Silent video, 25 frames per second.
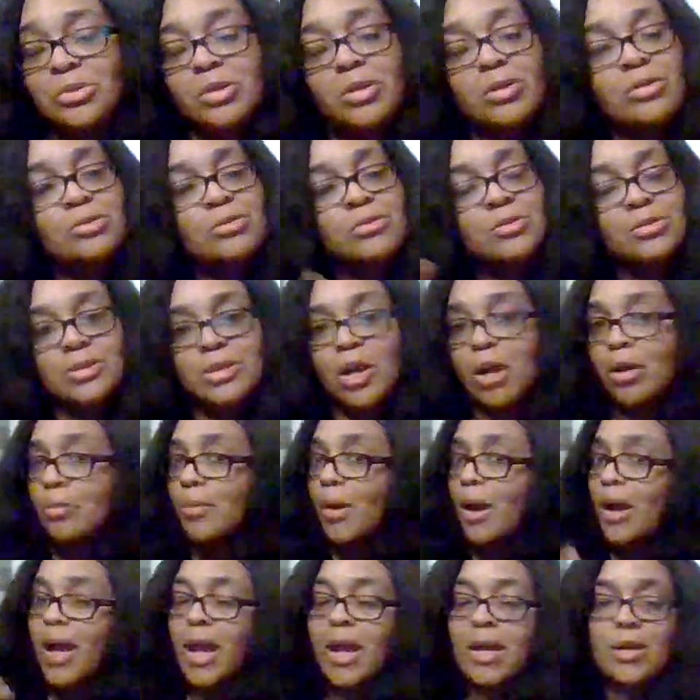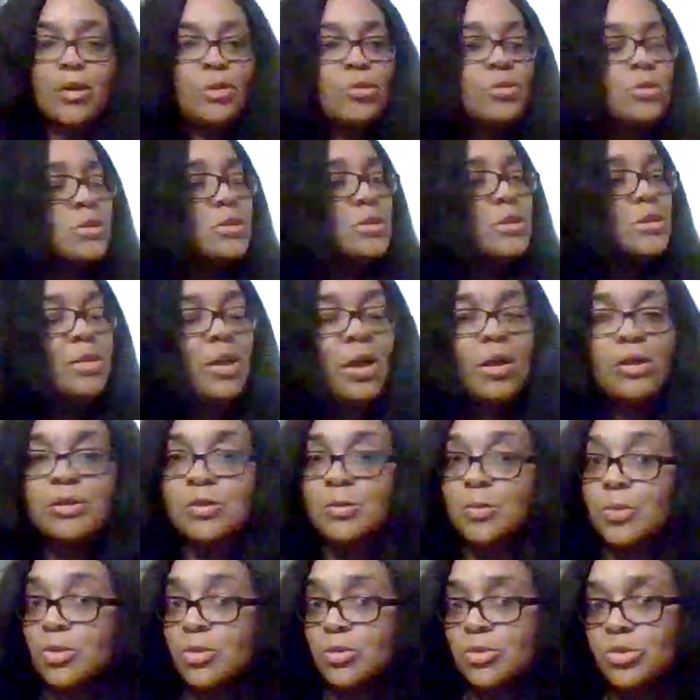They talk about Heyokas and all
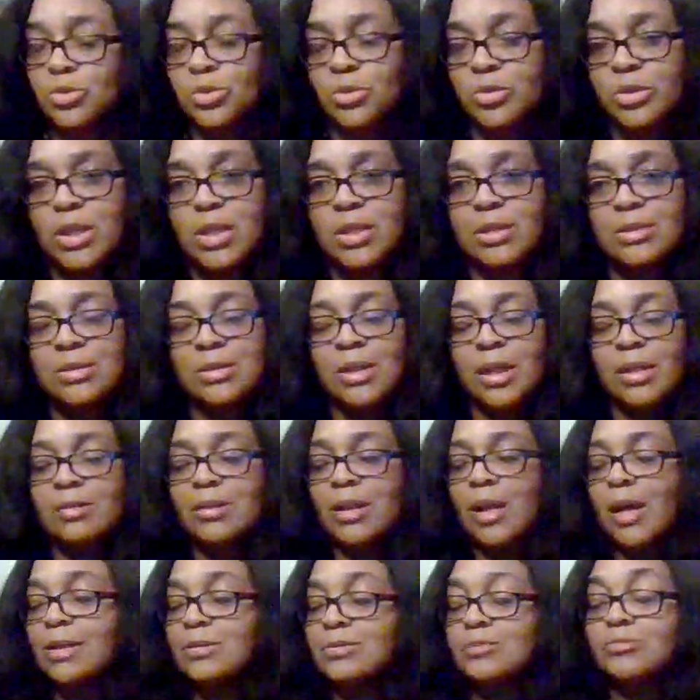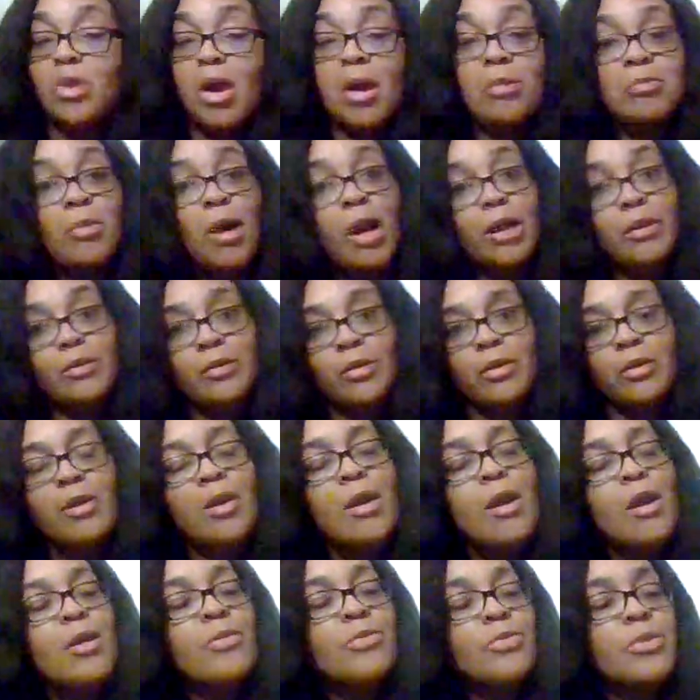spiritual things like that. I brought by their
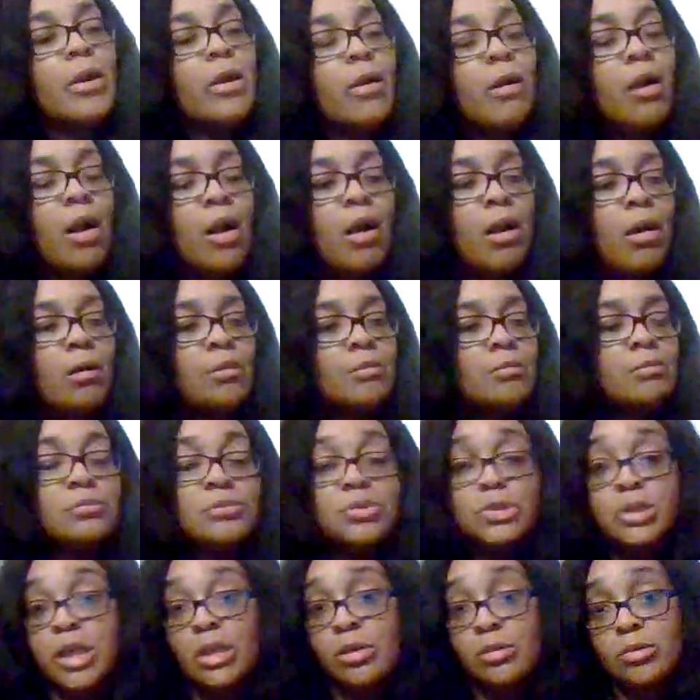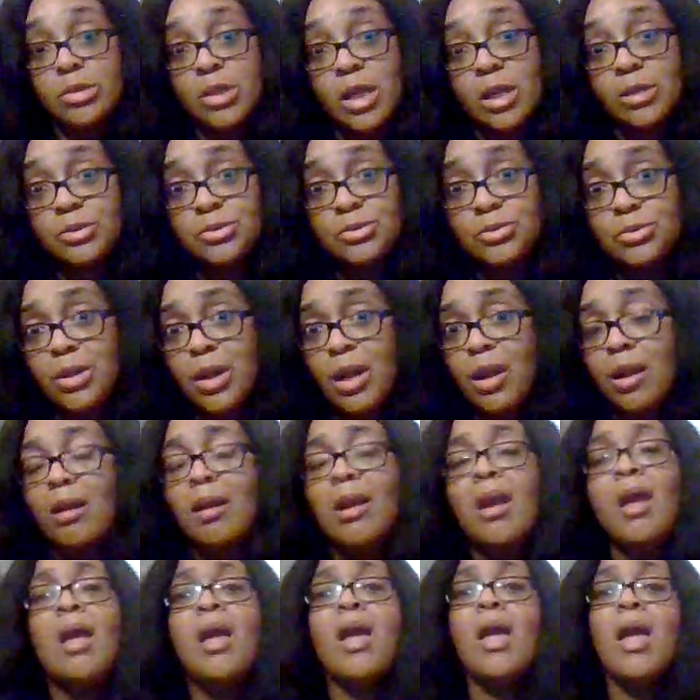their um, channel yesterday,
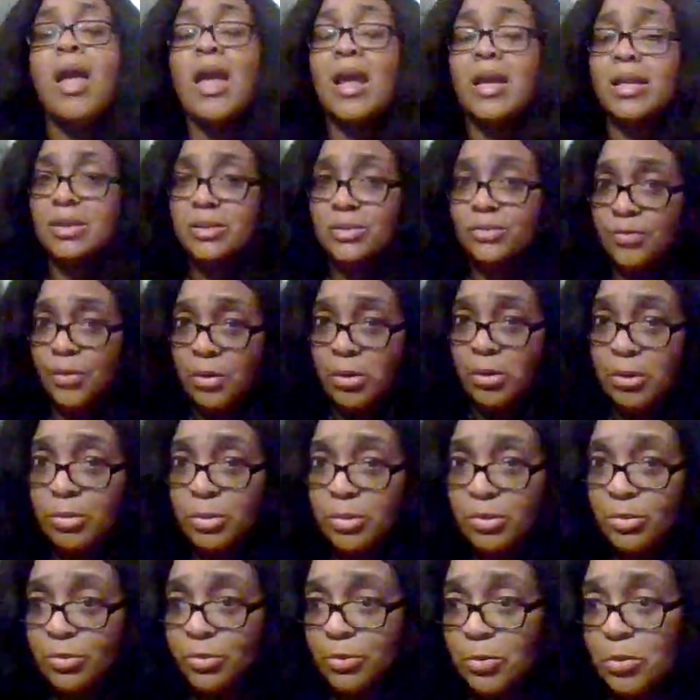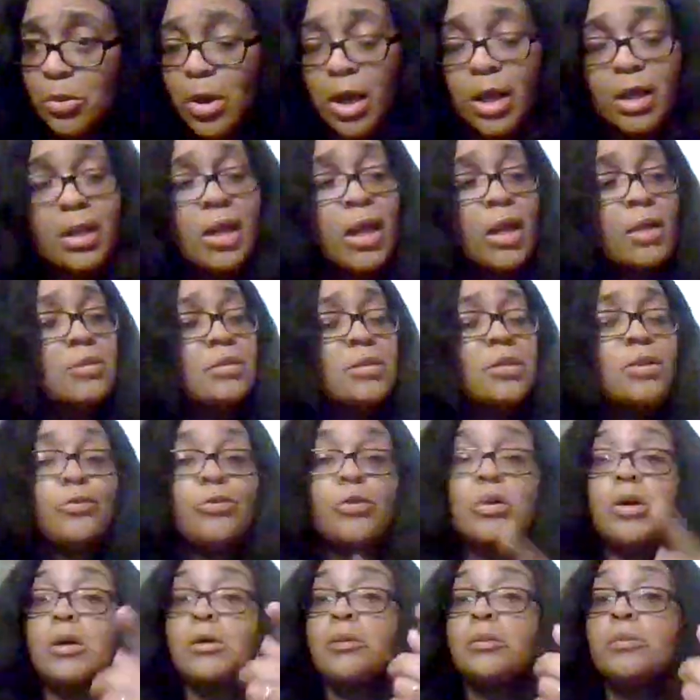and it's very beautiful. I got
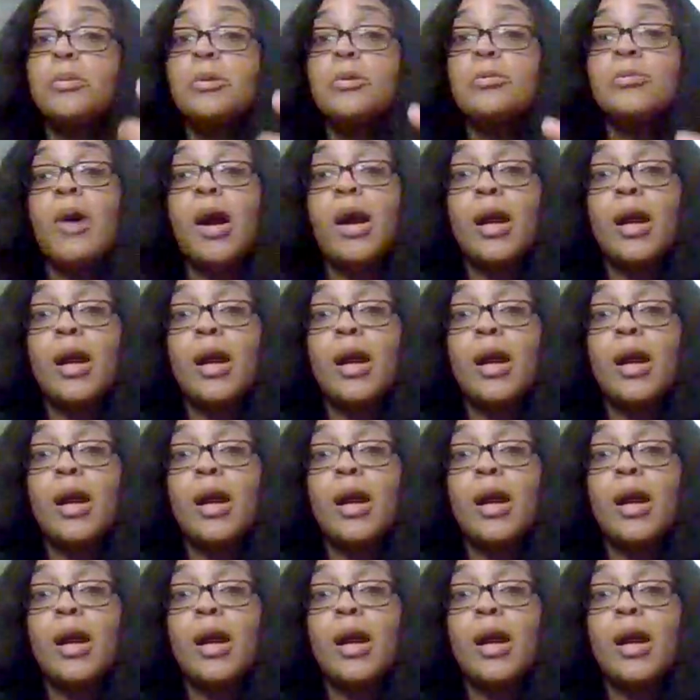different other people.